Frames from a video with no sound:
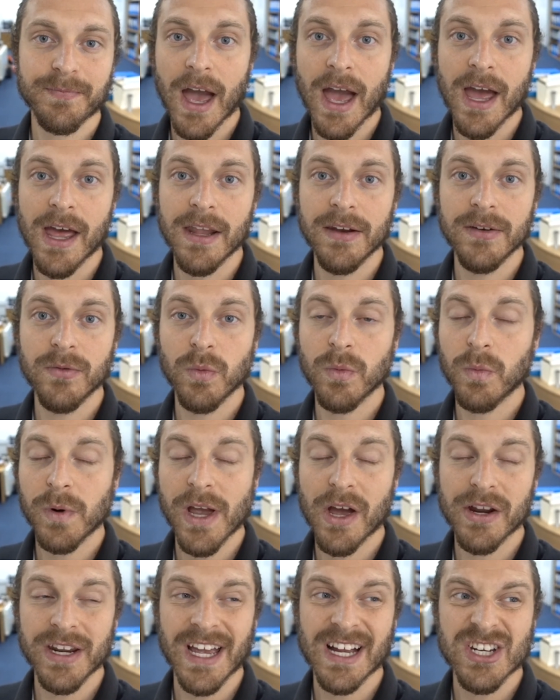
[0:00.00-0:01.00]
and
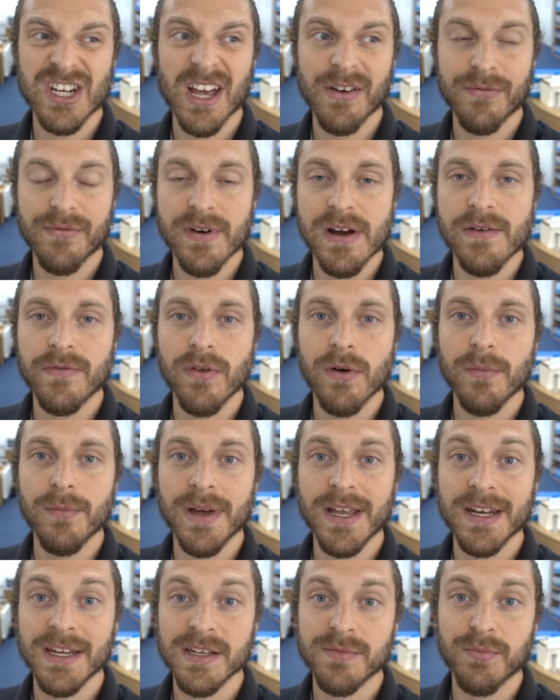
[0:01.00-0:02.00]
we only actually have three of
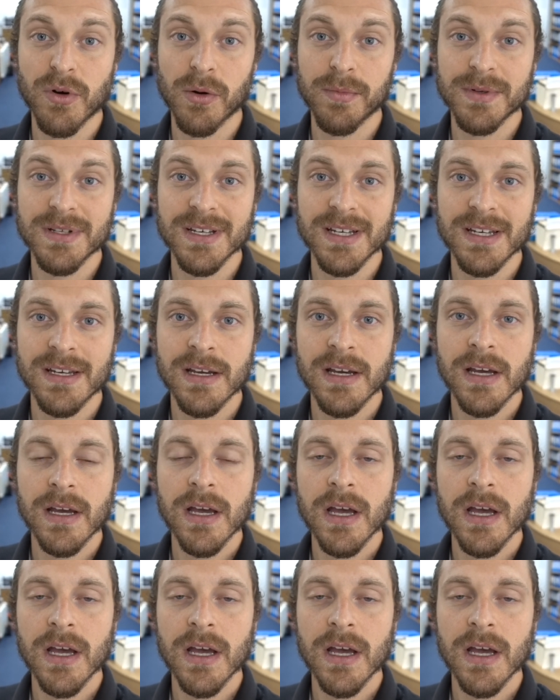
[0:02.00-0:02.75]
them in this property.